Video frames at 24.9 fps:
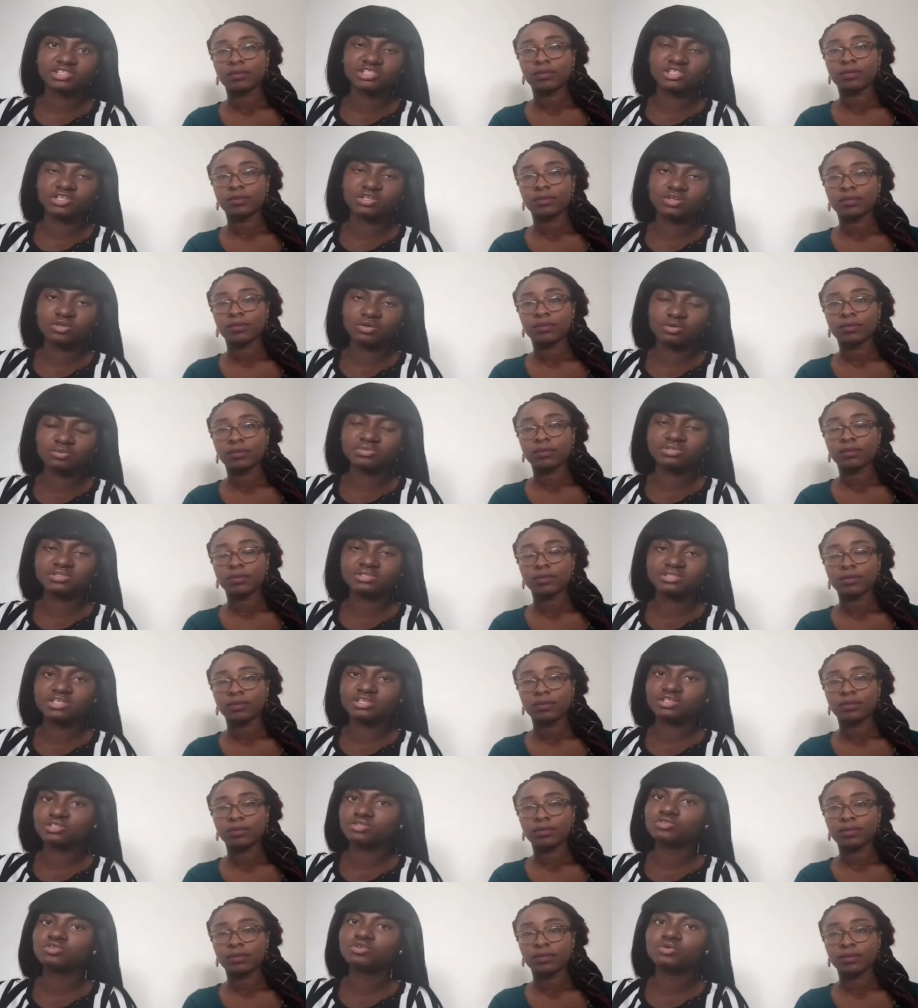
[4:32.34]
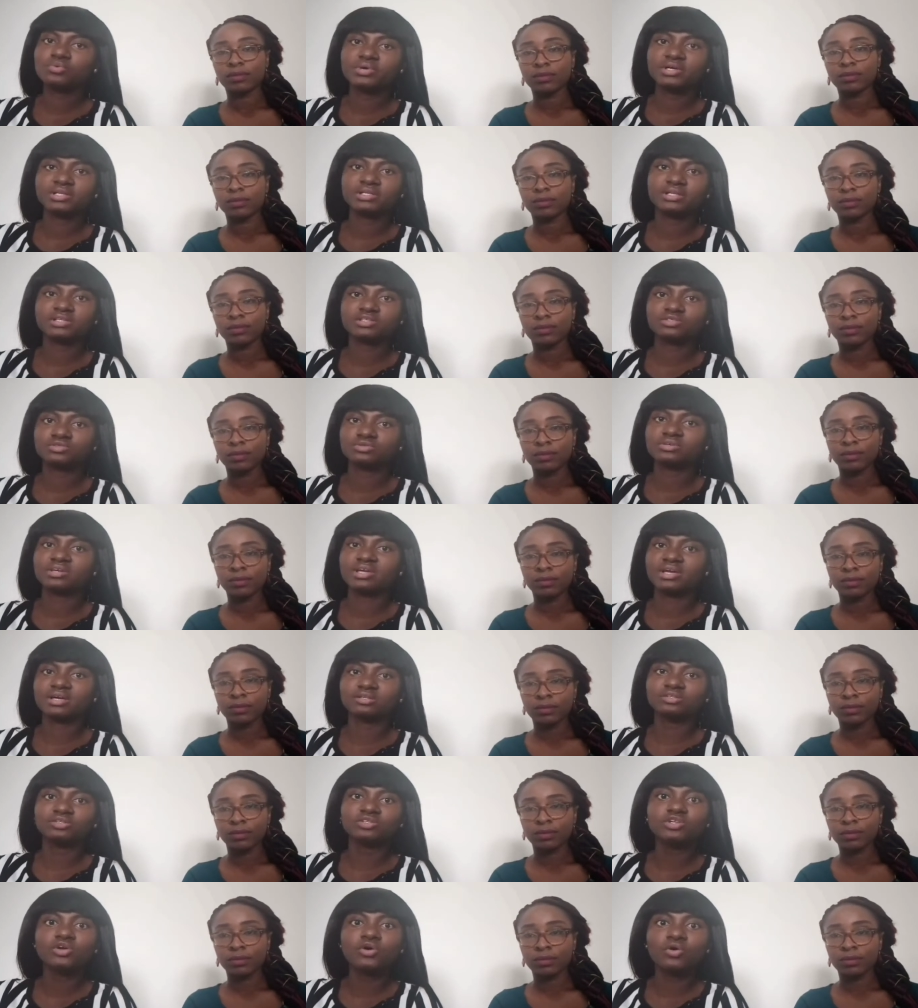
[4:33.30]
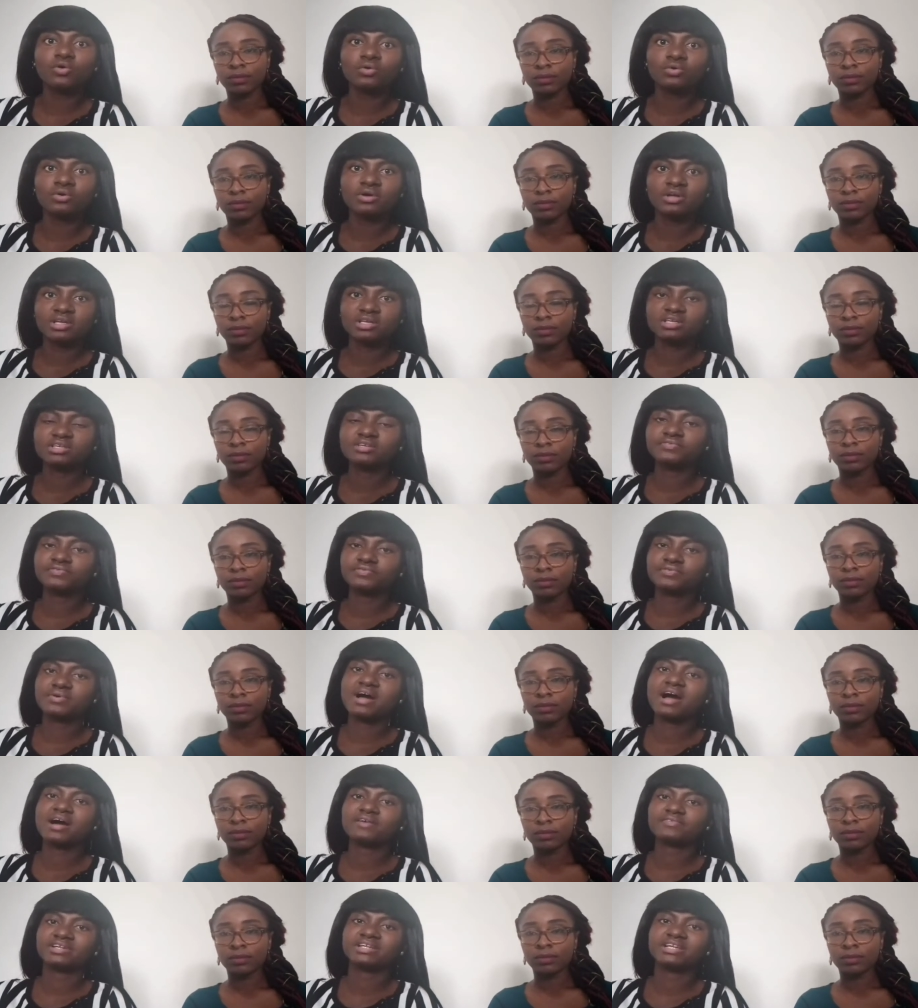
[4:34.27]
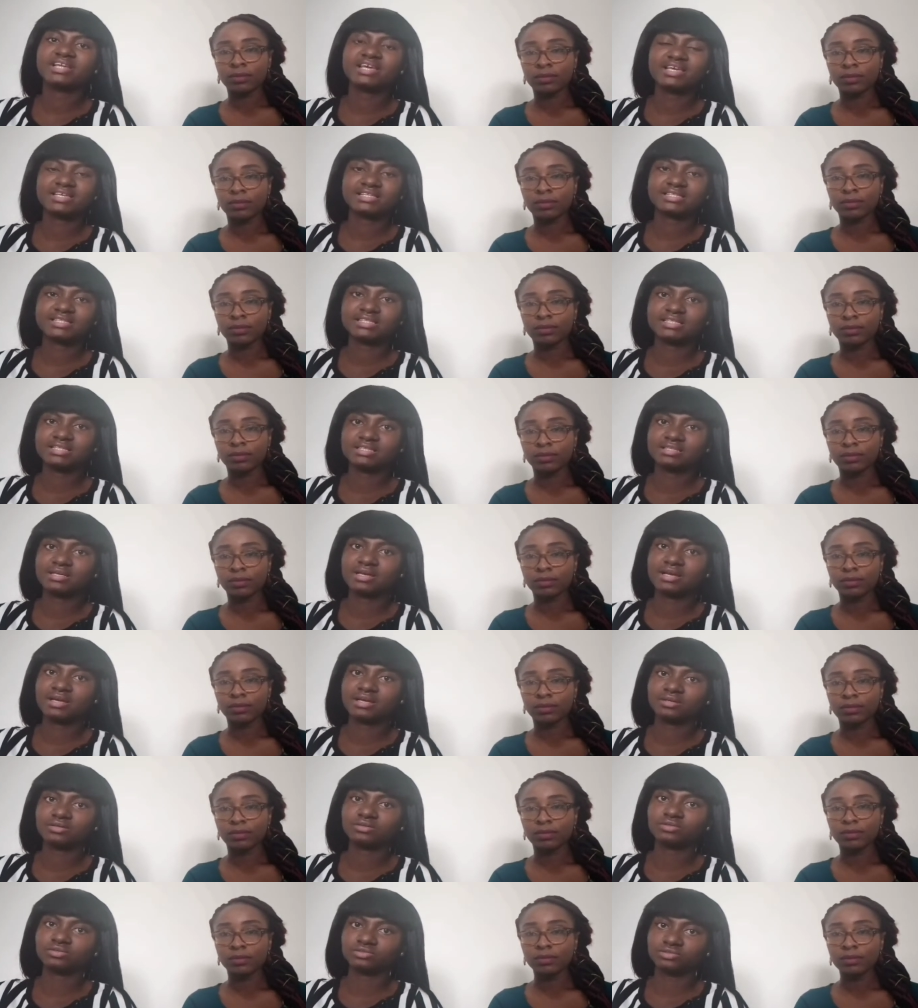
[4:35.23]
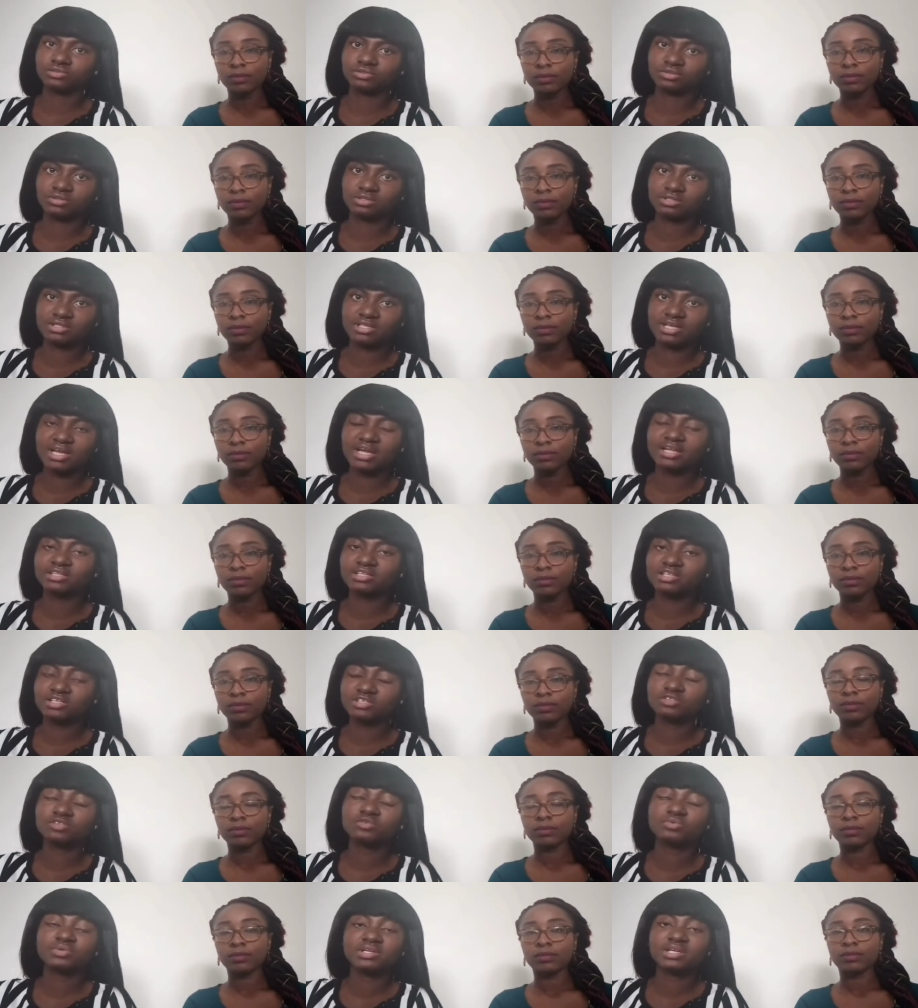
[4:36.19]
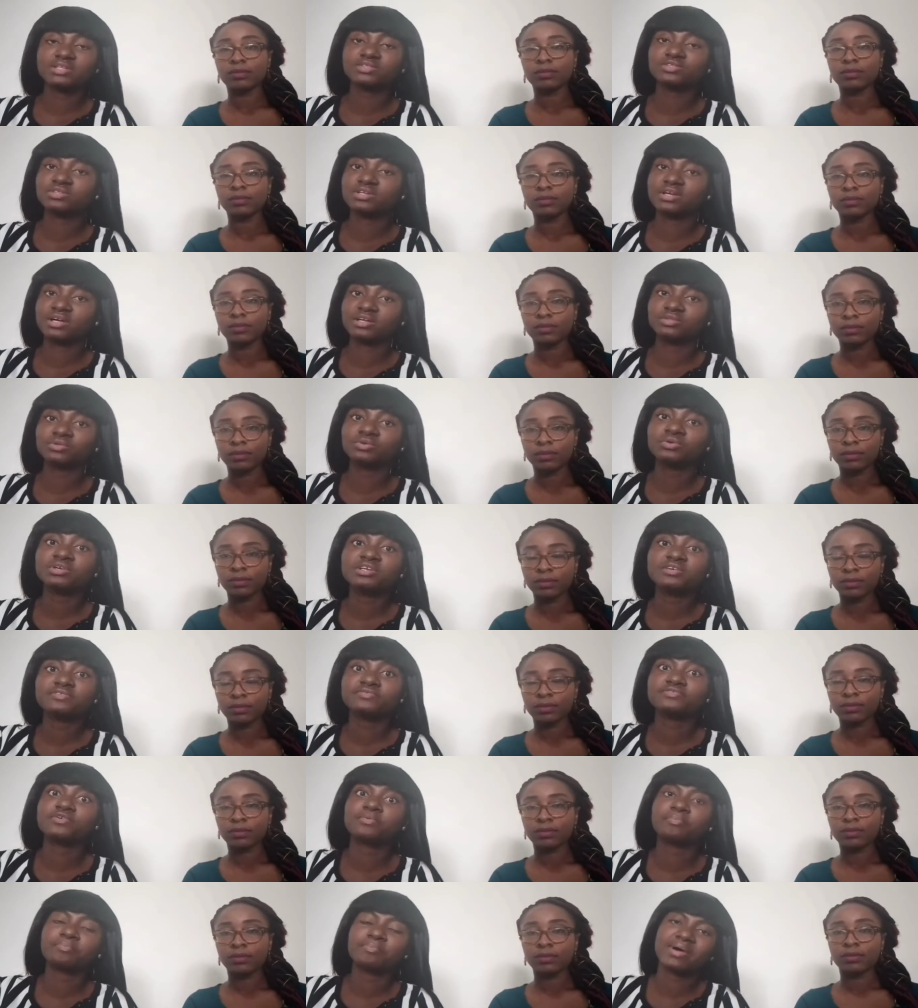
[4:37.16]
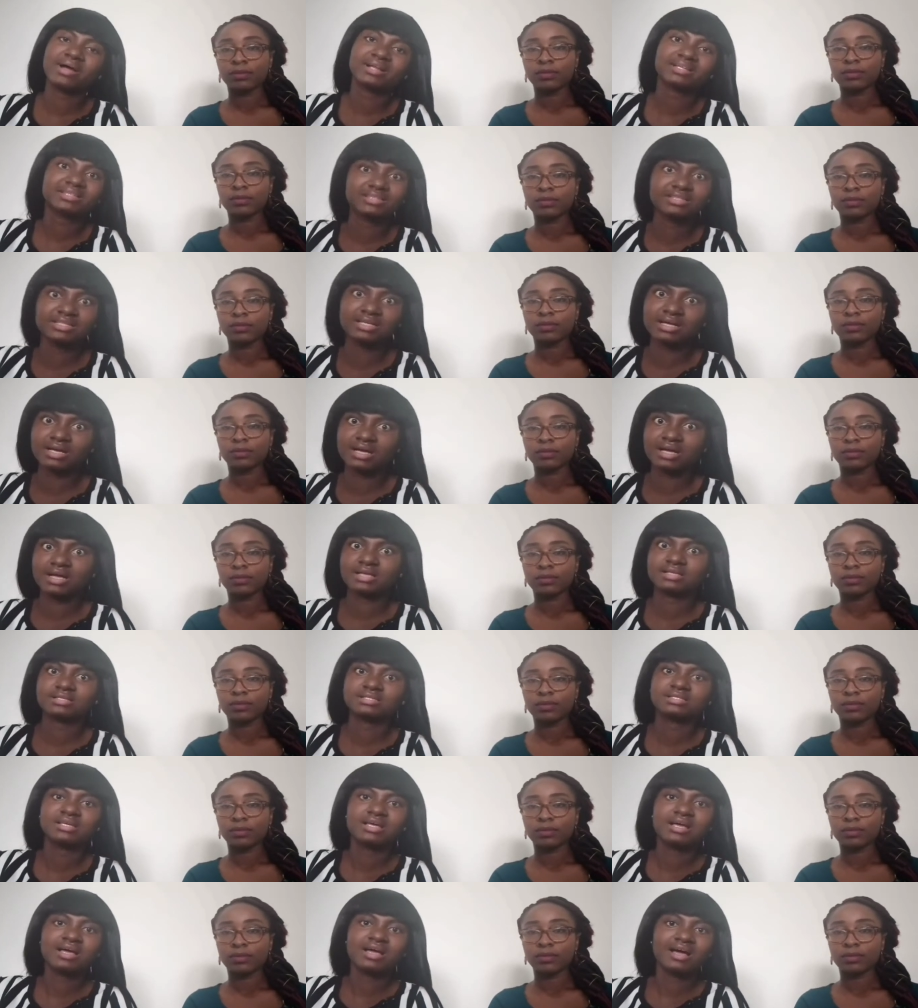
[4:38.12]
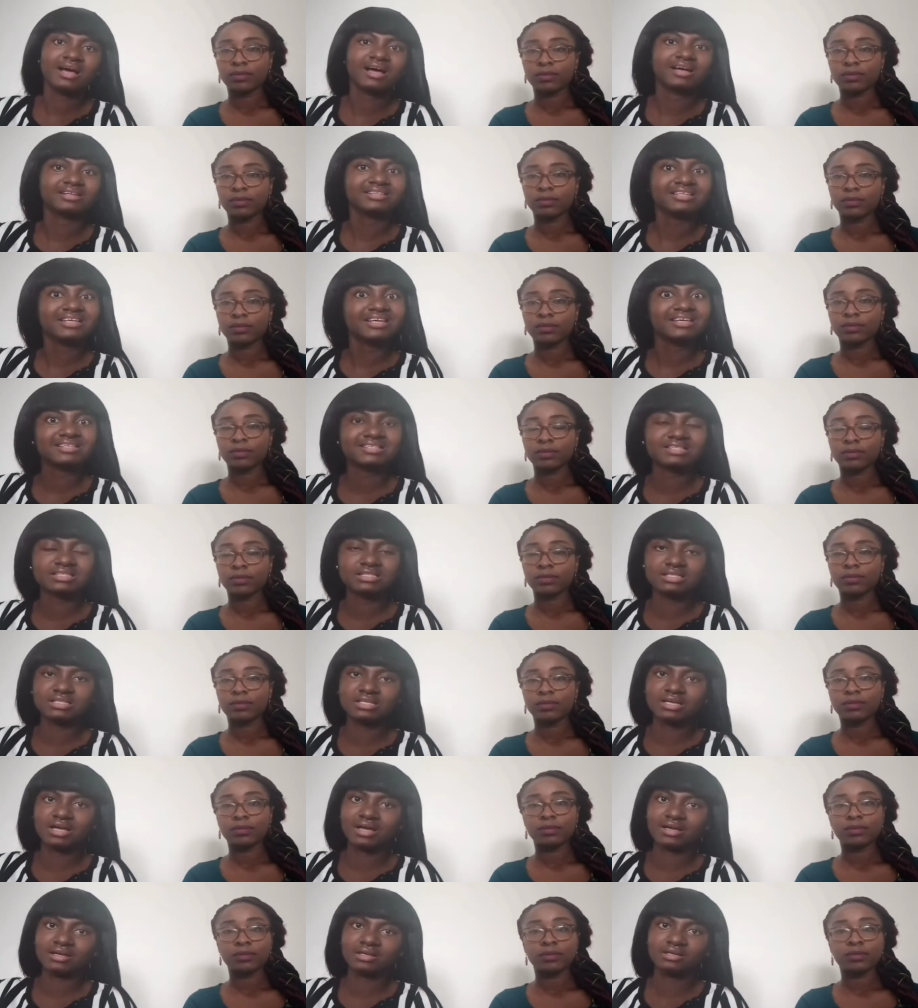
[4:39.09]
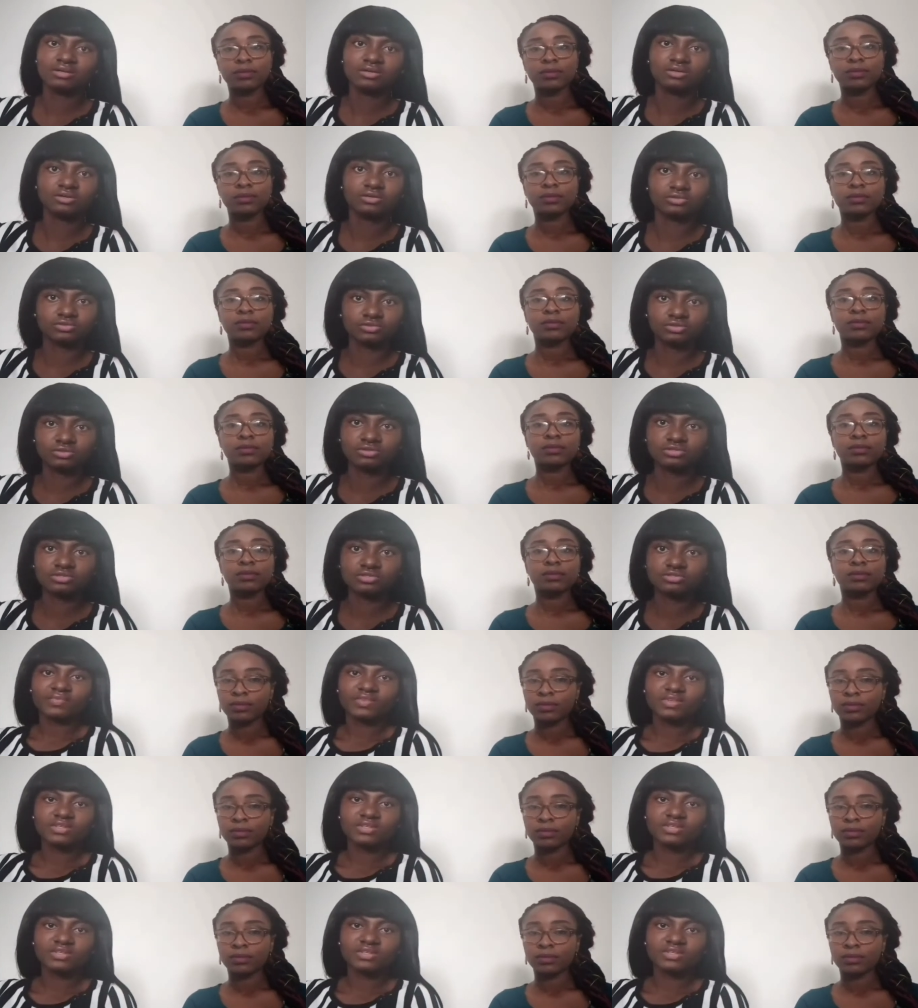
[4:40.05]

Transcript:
Speaker 1: checkups, there's no way that you can know if you have an STI or not. And there's no way that you can know if your partner has an STI or not.